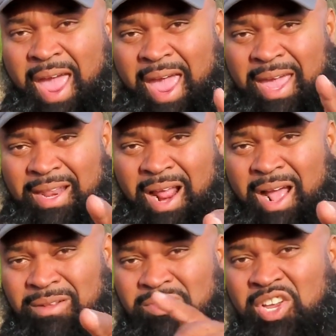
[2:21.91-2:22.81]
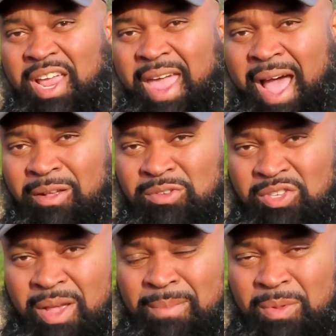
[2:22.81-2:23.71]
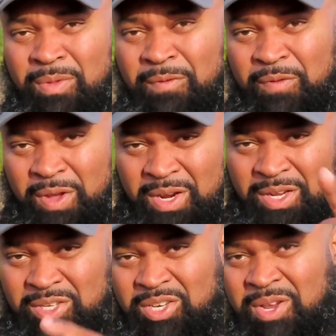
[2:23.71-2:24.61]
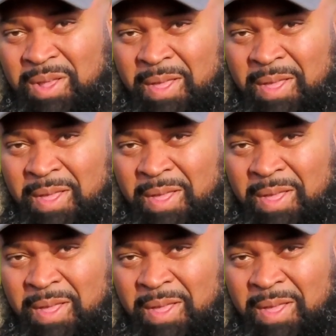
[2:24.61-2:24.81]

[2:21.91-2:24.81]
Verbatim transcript: and uh, check out some of the footage